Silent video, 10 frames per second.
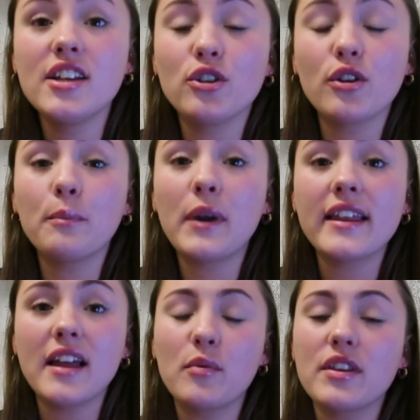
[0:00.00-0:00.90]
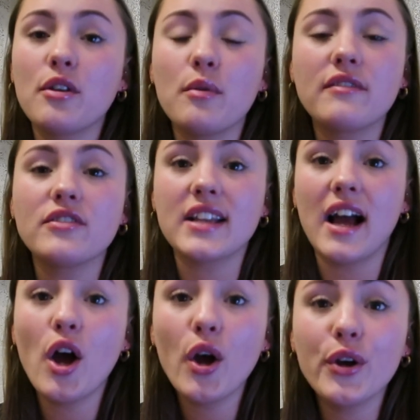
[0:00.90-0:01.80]
you can play that with whoever's at
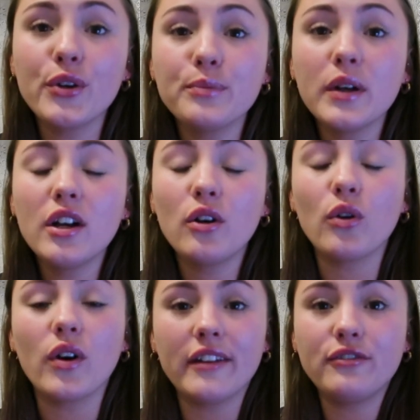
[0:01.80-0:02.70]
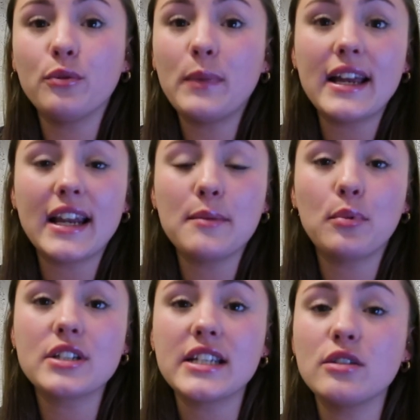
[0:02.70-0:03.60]
home, or if you meet
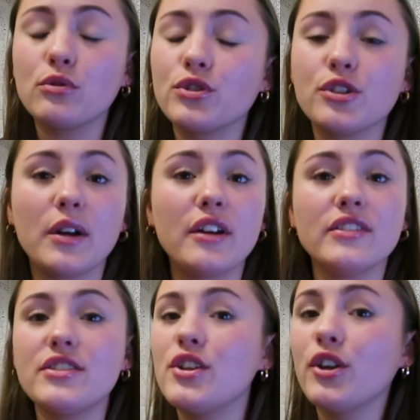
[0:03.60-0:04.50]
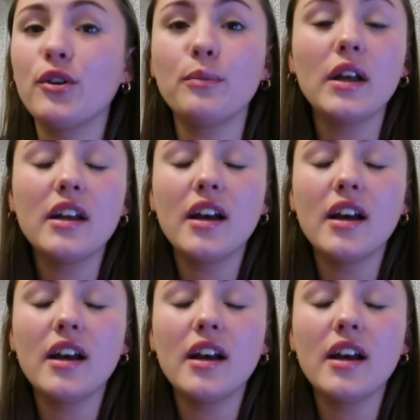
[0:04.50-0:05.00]
anybody, or do it over Zoom.